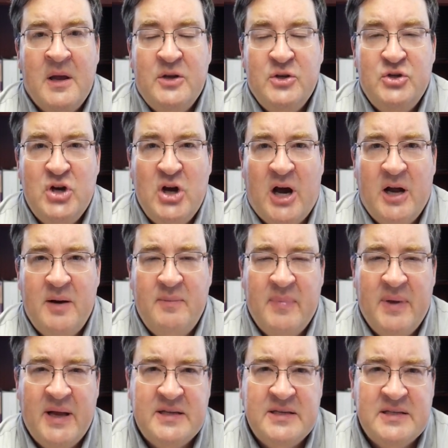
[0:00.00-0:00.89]
John
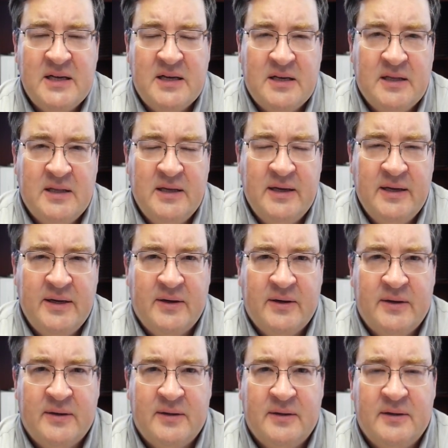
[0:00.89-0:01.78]
makes it
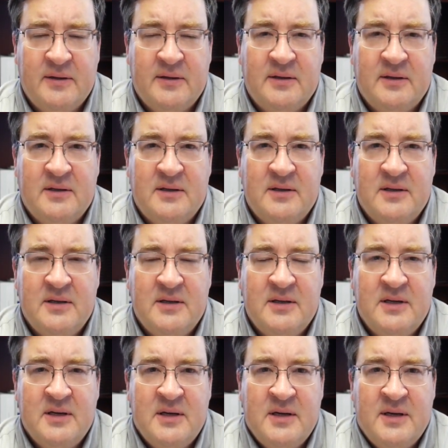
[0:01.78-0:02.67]
clear
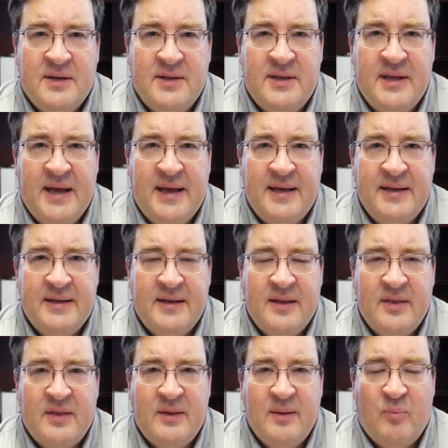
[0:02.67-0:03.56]
that
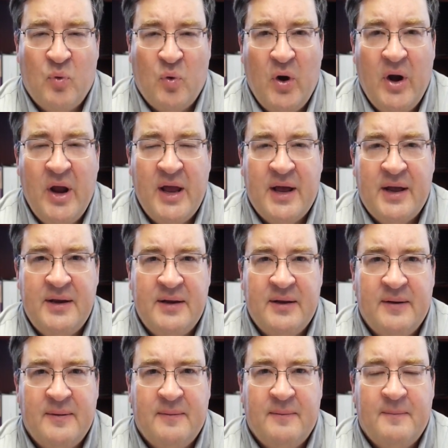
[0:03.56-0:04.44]
the bread
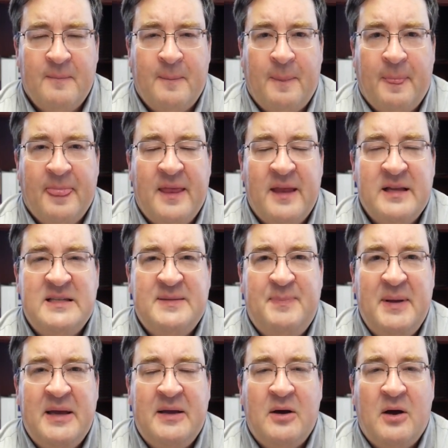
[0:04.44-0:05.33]
that's
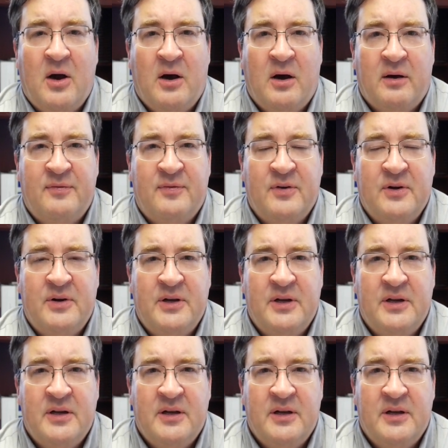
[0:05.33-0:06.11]
being offered